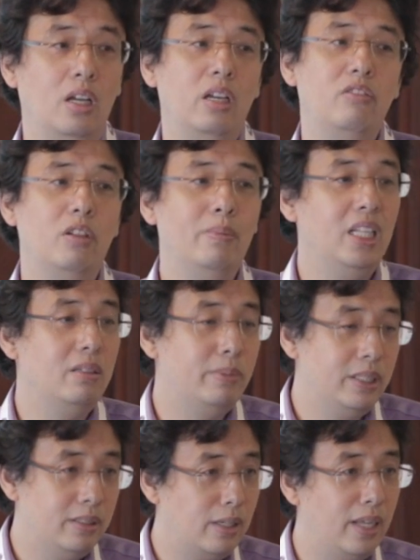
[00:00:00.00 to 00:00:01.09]
if the
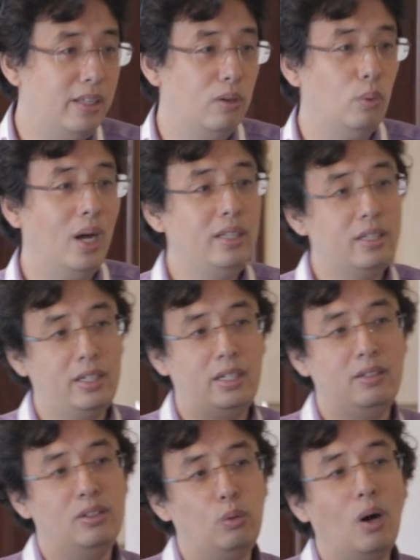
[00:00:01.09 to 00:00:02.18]
management set the
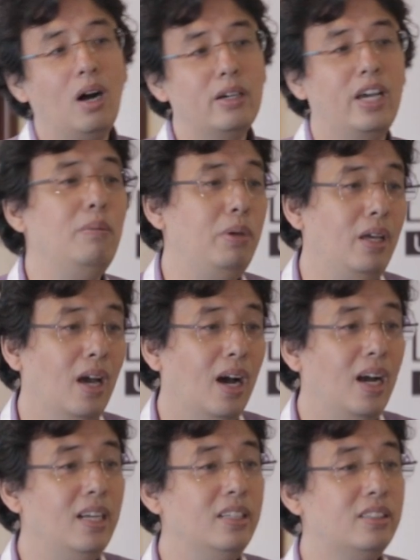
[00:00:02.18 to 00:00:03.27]
wrong
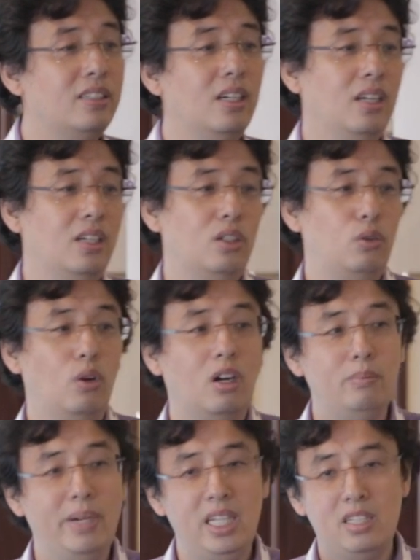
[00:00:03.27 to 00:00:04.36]
KPIs,
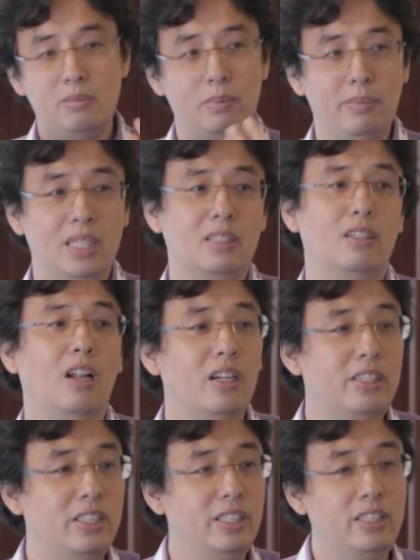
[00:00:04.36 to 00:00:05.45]
wrong management
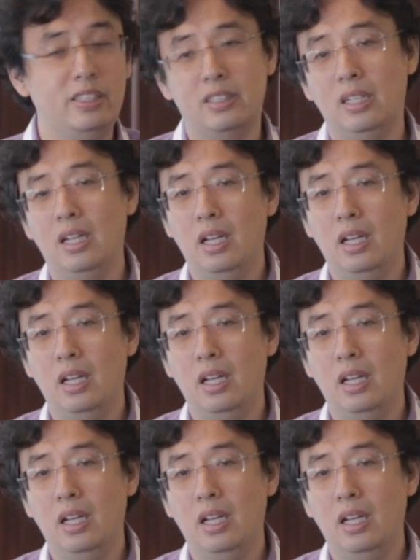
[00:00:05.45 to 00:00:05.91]
methodologies,